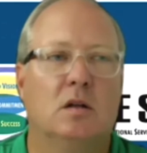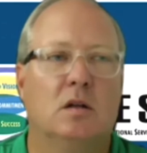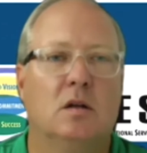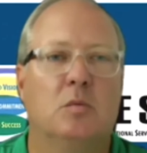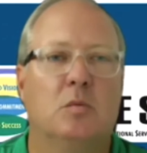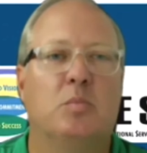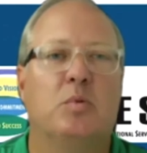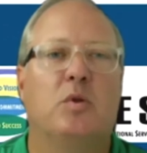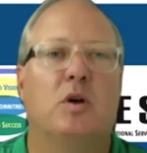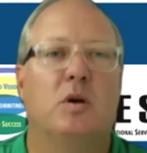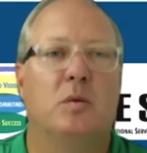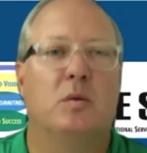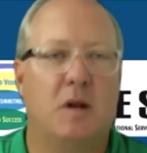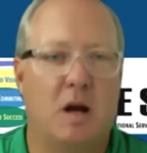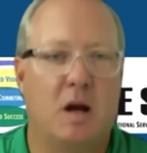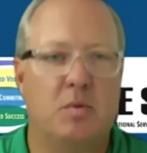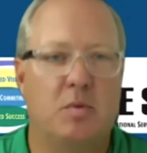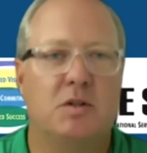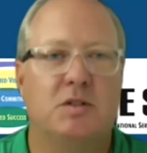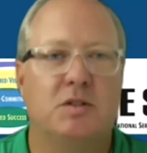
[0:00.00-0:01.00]
employment
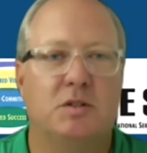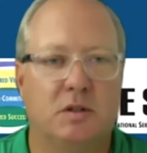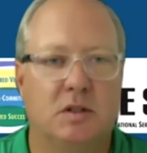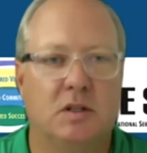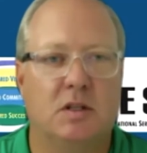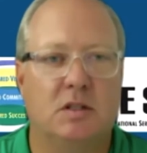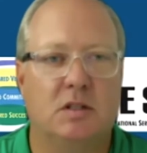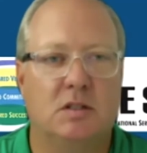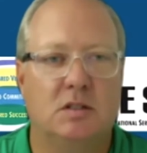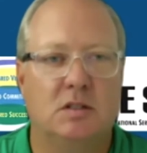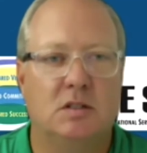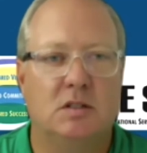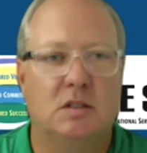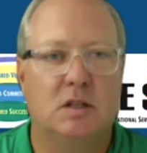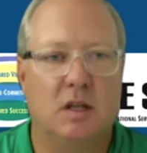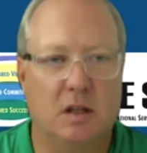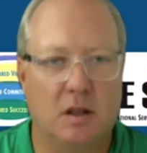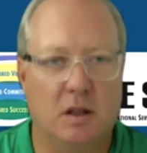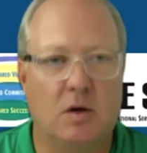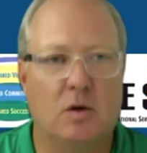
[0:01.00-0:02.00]
opportunities
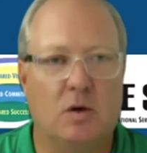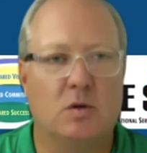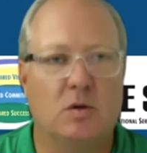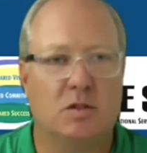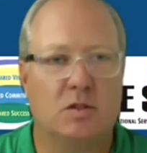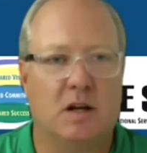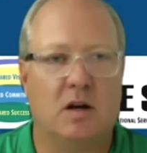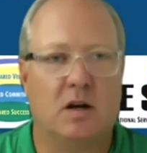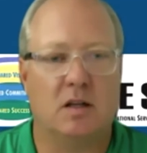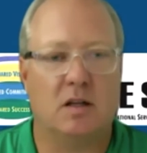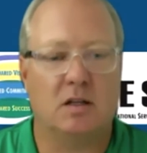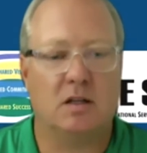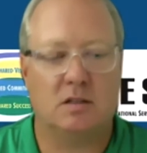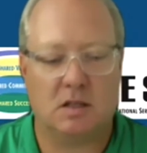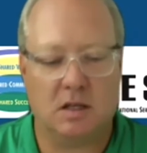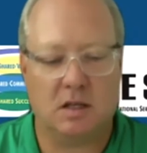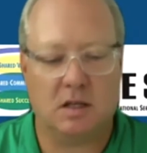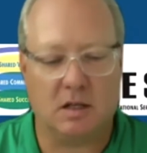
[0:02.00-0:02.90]
in those areas